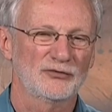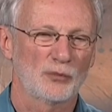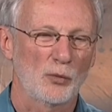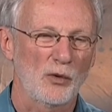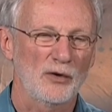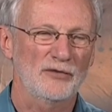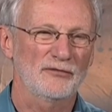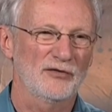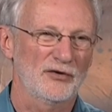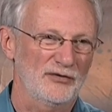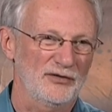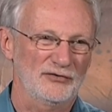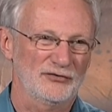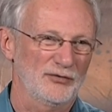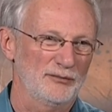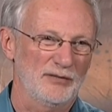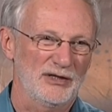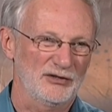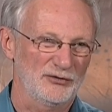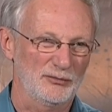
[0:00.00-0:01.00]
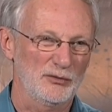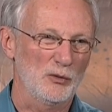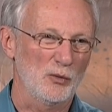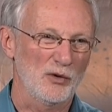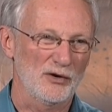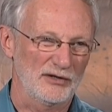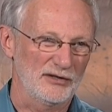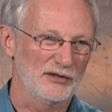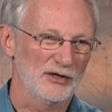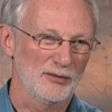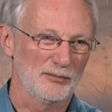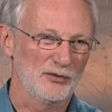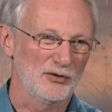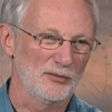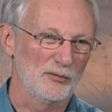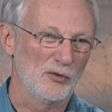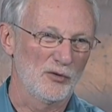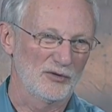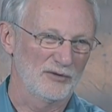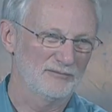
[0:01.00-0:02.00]
one of the things that makes me want to get up in the
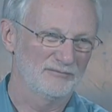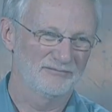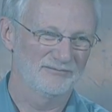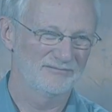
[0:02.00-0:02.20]
morning.